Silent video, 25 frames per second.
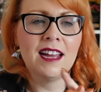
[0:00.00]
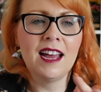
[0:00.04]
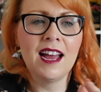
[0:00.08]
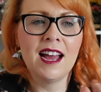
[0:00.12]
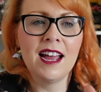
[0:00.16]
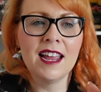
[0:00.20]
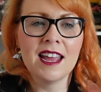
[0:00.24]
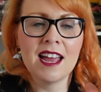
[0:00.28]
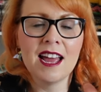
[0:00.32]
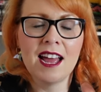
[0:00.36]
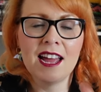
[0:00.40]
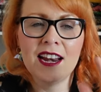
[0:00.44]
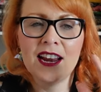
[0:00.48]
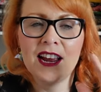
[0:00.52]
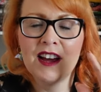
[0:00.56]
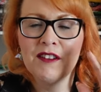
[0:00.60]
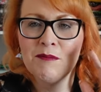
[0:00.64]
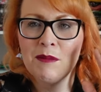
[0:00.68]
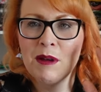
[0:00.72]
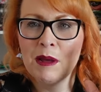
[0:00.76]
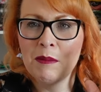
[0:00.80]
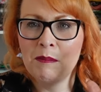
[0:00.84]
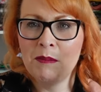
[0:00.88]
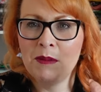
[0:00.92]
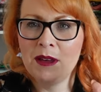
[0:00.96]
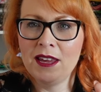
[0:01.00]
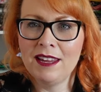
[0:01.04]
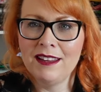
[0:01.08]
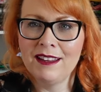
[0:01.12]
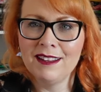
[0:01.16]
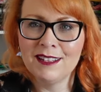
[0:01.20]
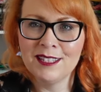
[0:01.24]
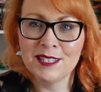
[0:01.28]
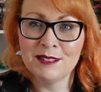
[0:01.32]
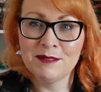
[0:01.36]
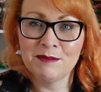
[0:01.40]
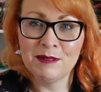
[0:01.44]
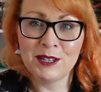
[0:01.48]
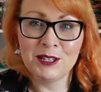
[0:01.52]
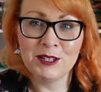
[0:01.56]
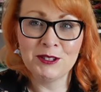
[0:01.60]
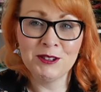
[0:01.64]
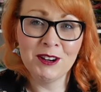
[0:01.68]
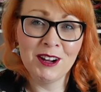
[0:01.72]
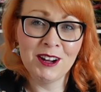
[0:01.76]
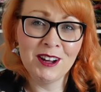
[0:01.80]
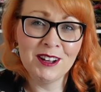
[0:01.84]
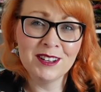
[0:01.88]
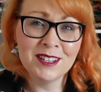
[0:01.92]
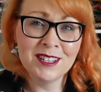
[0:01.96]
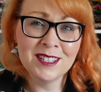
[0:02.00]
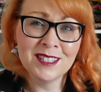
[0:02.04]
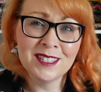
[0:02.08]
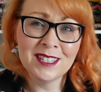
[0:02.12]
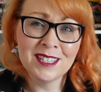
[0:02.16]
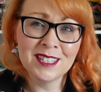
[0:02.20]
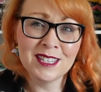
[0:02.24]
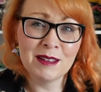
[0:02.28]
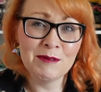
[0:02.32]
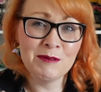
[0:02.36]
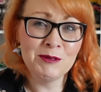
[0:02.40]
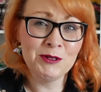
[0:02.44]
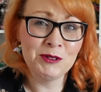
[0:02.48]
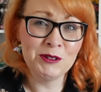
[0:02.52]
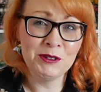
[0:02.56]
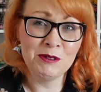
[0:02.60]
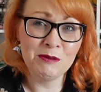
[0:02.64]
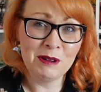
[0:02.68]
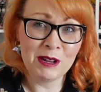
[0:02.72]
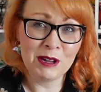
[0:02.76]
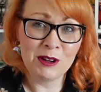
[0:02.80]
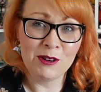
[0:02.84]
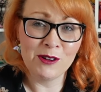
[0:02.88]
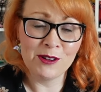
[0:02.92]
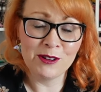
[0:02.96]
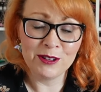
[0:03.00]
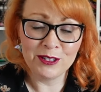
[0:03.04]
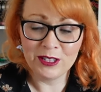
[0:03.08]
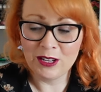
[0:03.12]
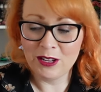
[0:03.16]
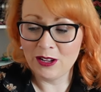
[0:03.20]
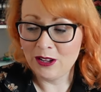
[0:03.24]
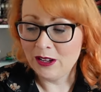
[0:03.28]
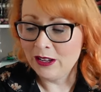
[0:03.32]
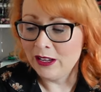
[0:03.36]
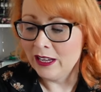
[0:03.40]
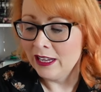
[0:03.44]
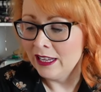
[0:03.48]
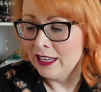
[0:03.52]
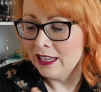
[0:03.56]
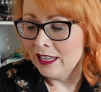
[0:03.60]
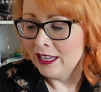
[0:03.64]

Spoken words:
I kind of have my peaks and my troughs, as I'm sure we all do.